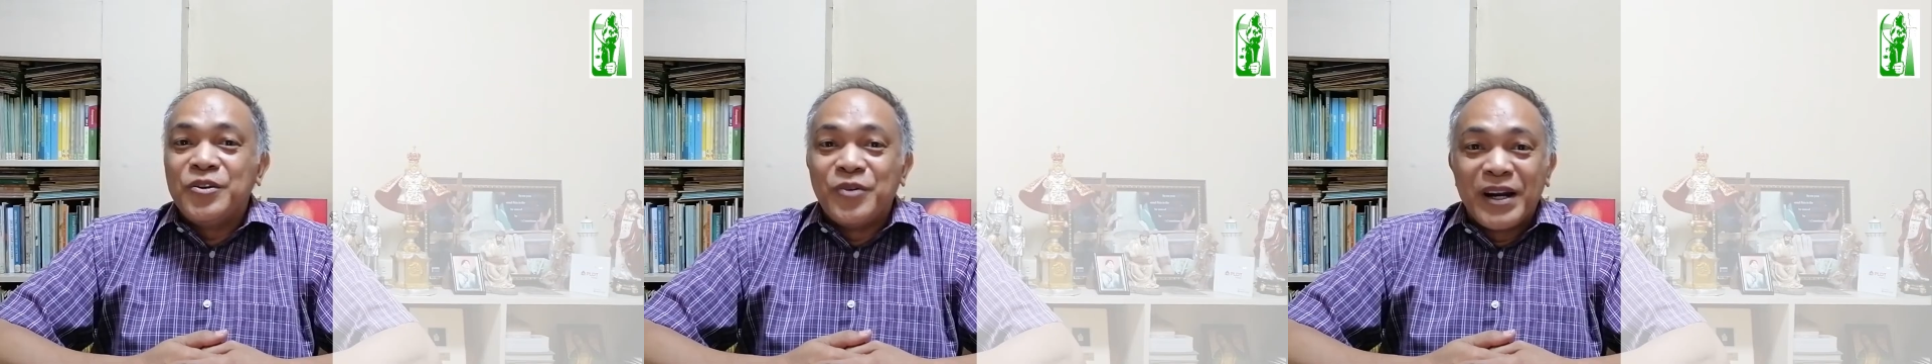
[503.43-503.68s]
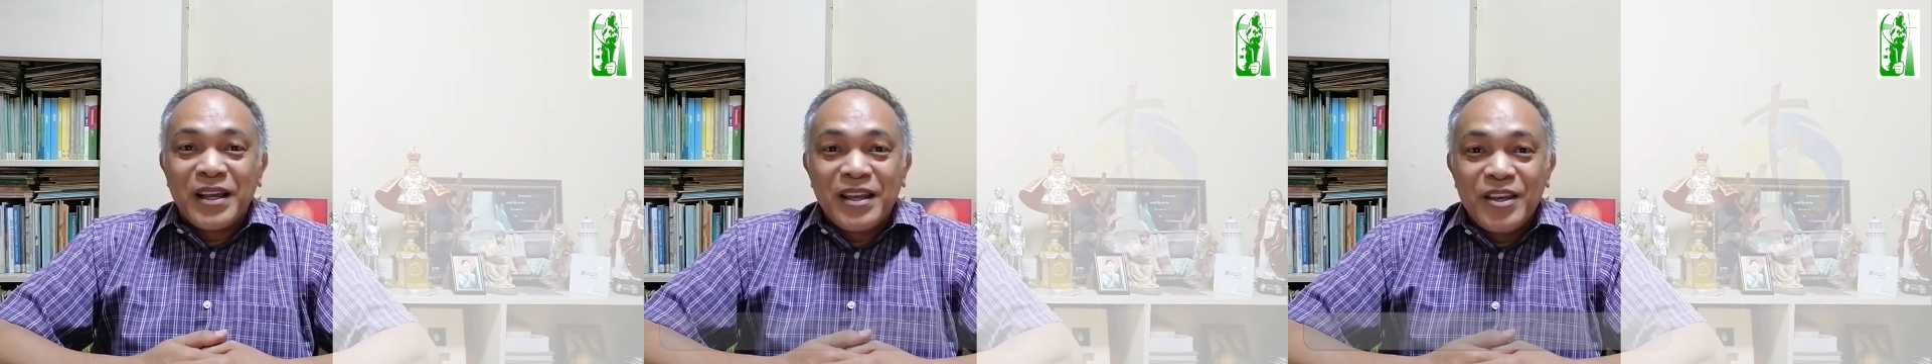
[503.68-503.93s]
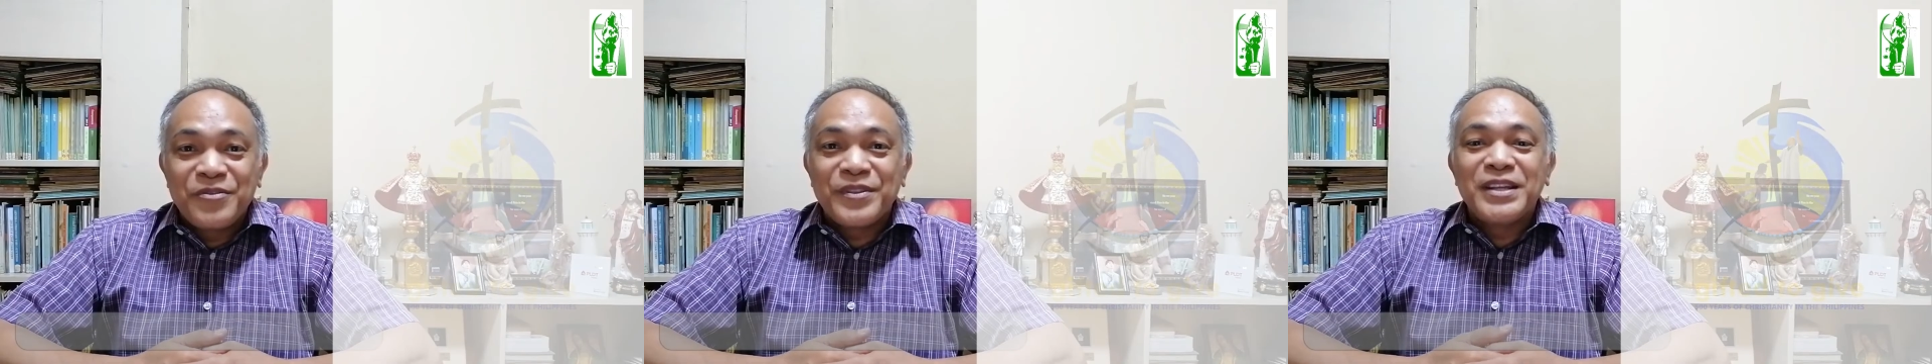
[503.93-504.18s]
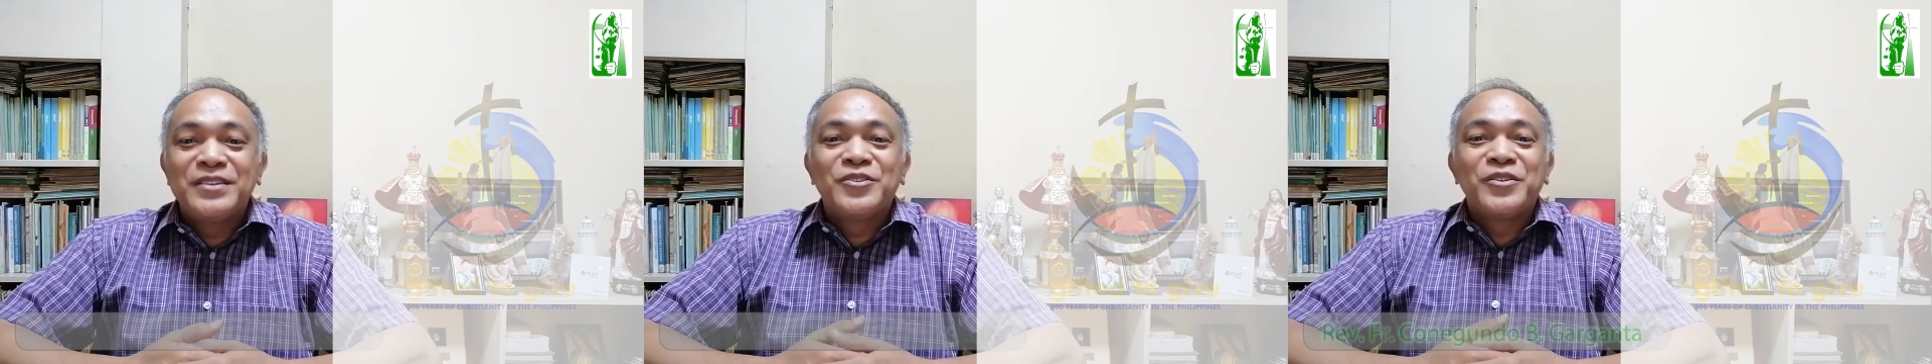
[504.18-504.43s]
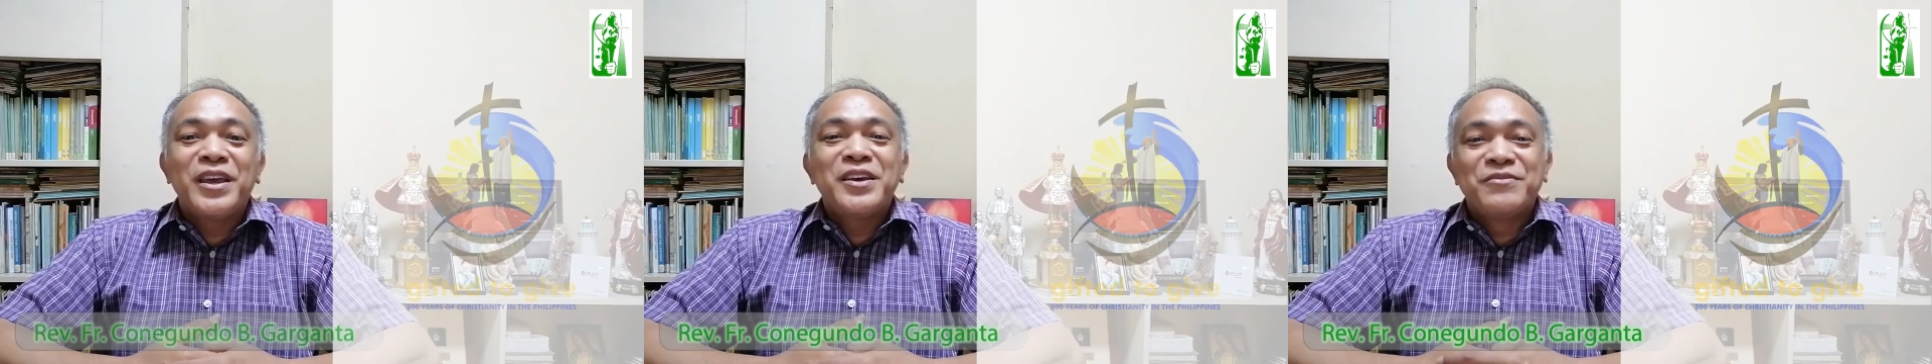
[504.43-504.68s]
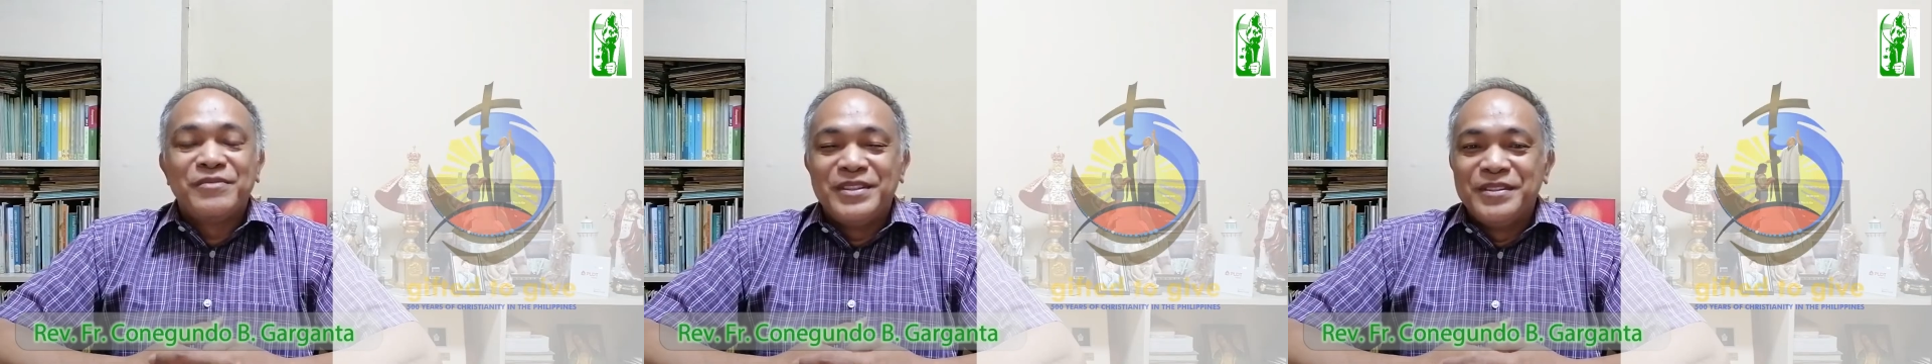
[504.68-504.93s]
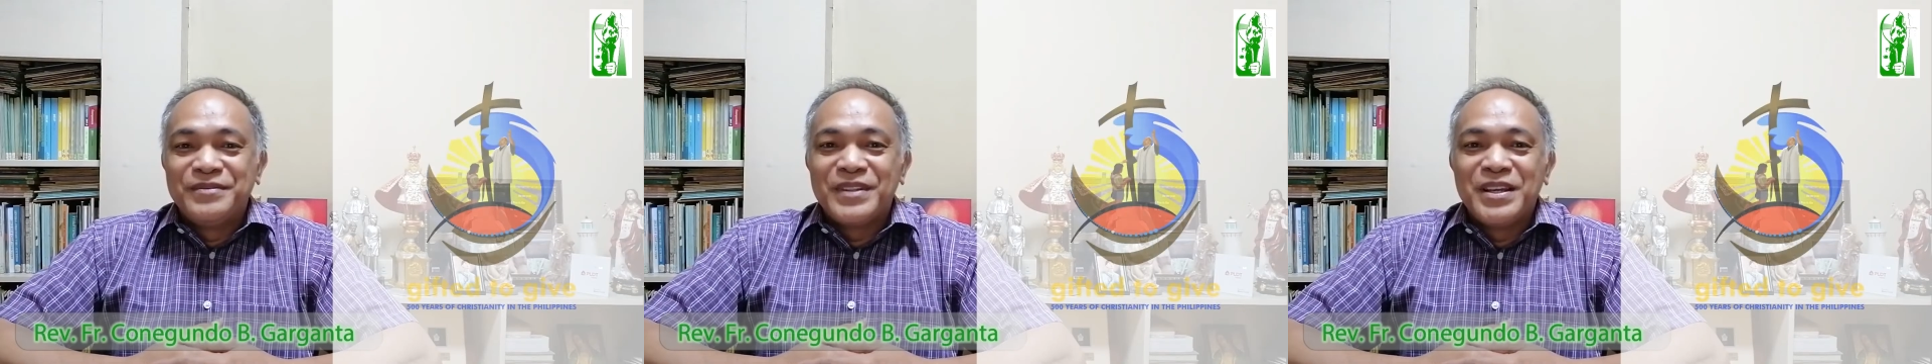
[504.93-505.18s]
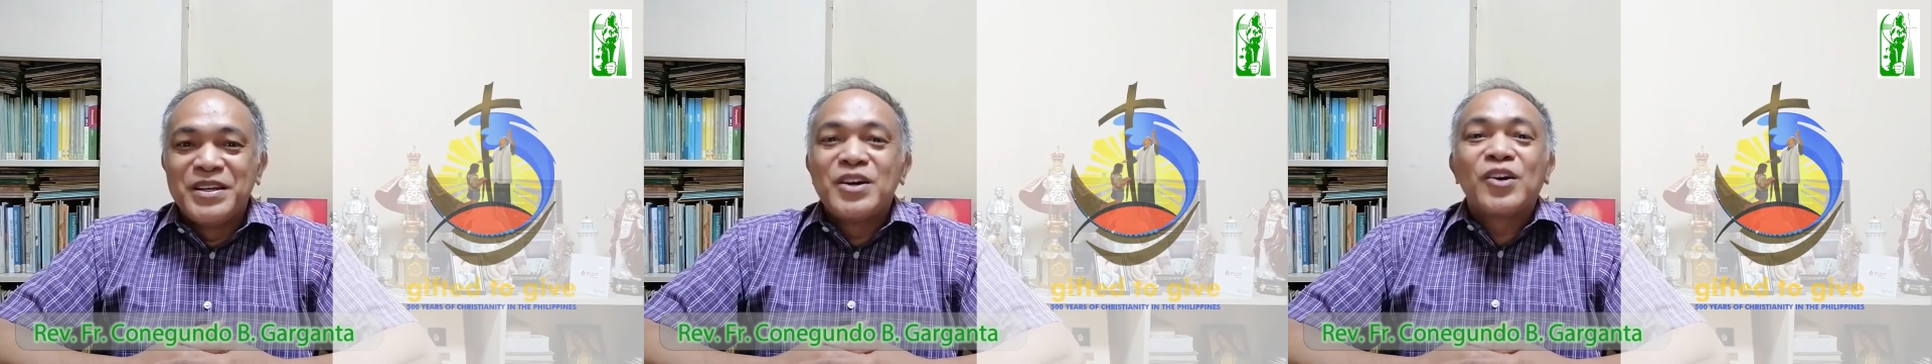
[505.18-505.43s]
You are gifted to give.
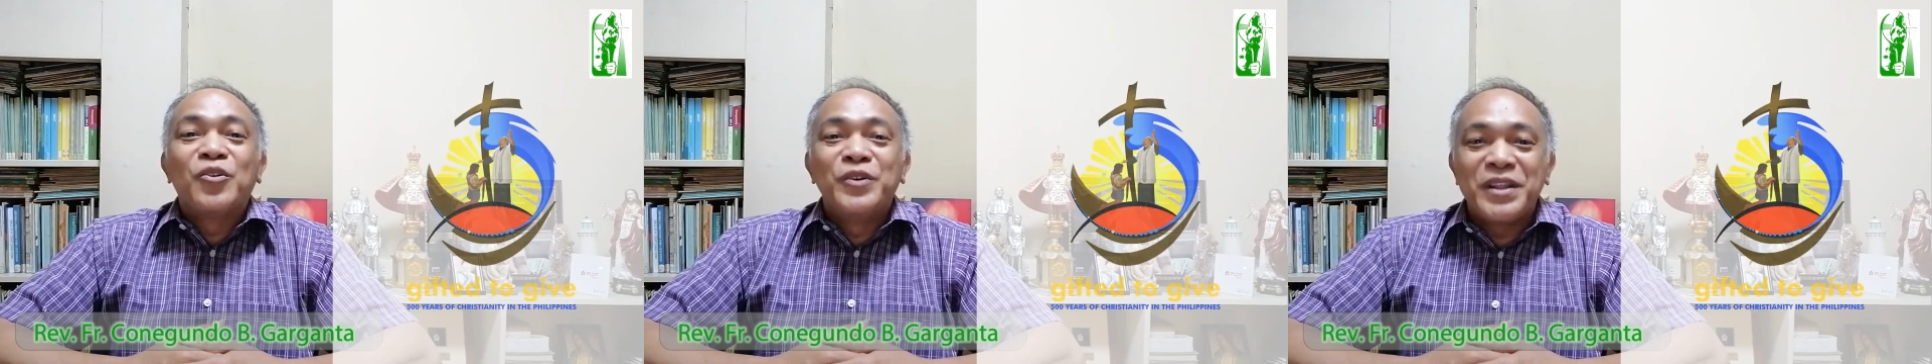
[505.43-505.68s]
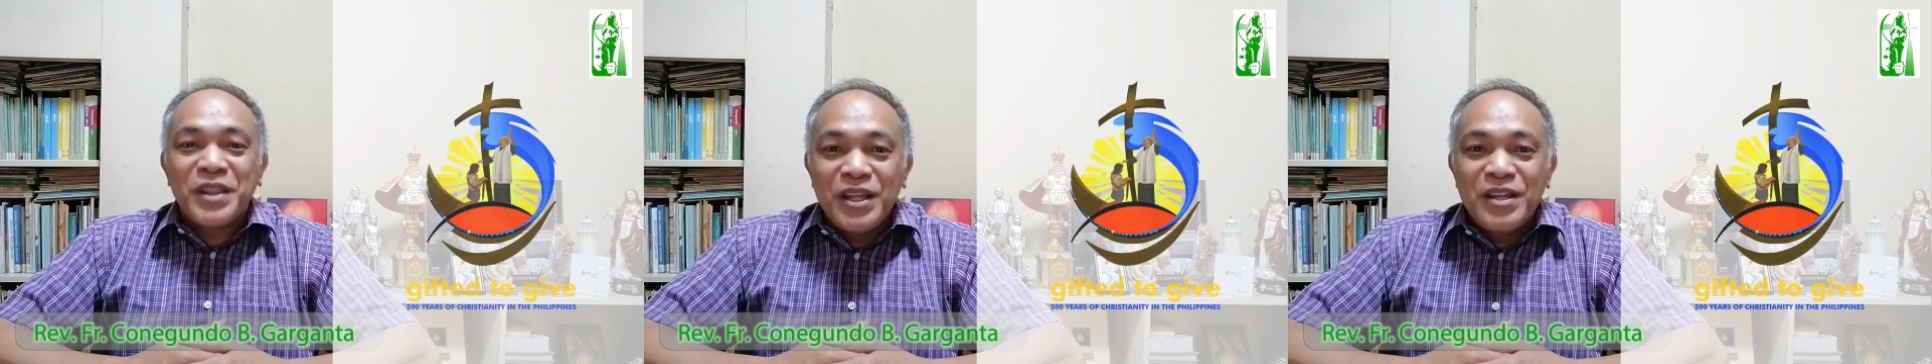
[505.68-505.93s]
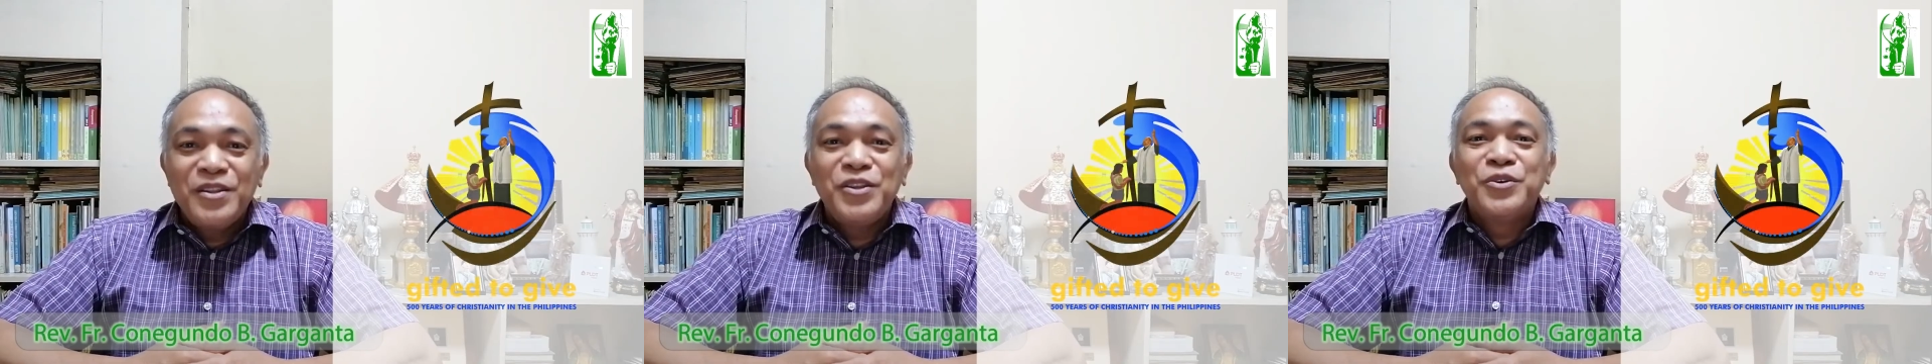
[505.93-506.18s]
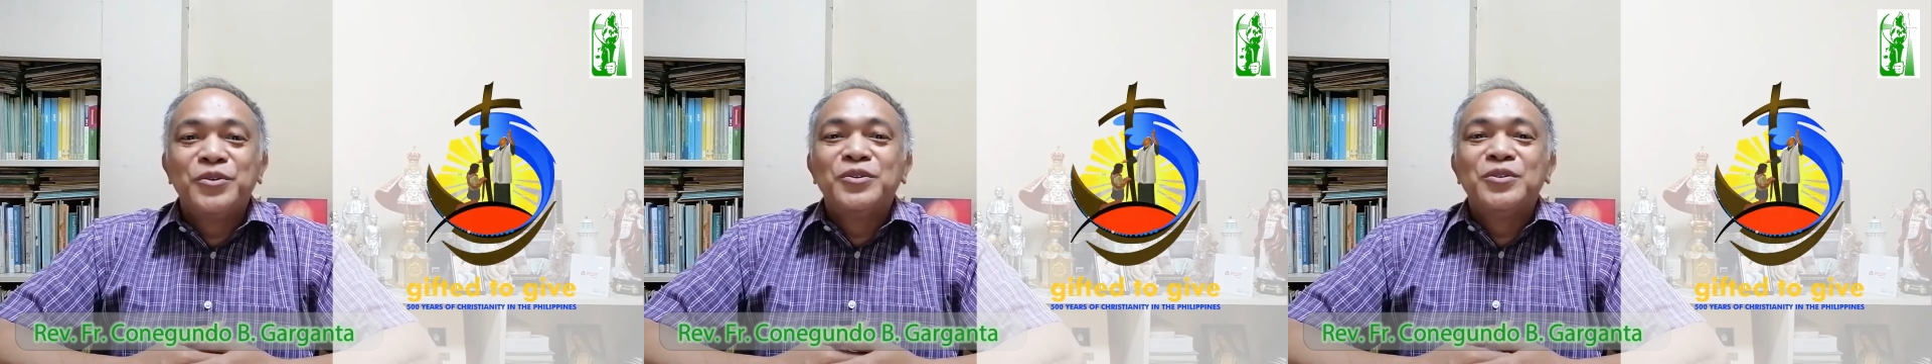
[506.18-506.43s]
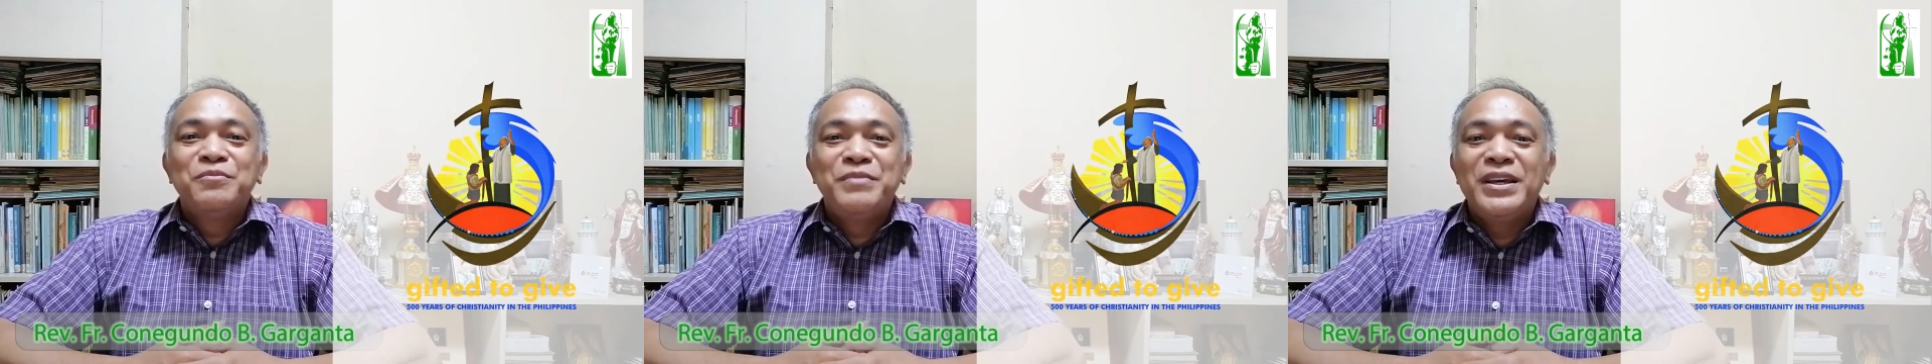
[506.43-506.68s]
Continue